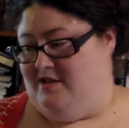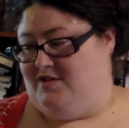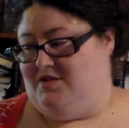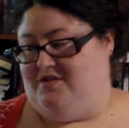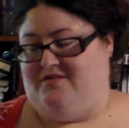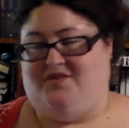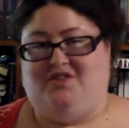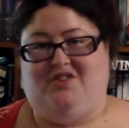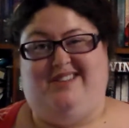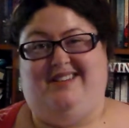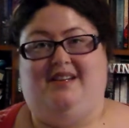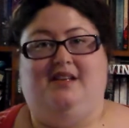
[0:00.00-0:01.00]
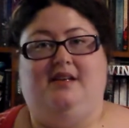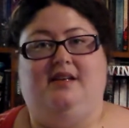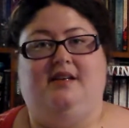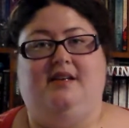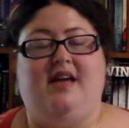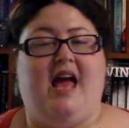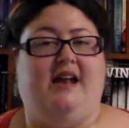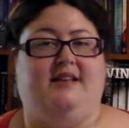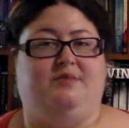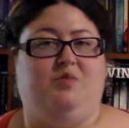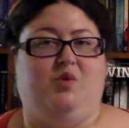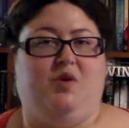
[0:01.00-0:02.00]
you sort of do, and
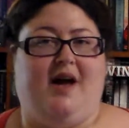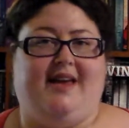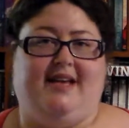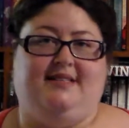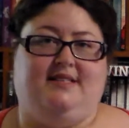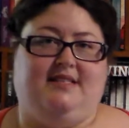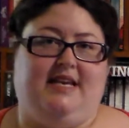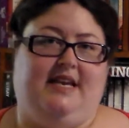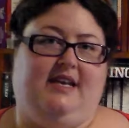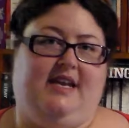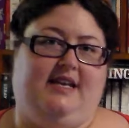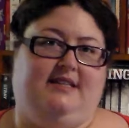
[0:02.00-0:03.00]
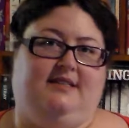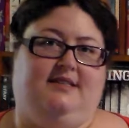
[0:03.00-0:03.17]
it's more, I guess, in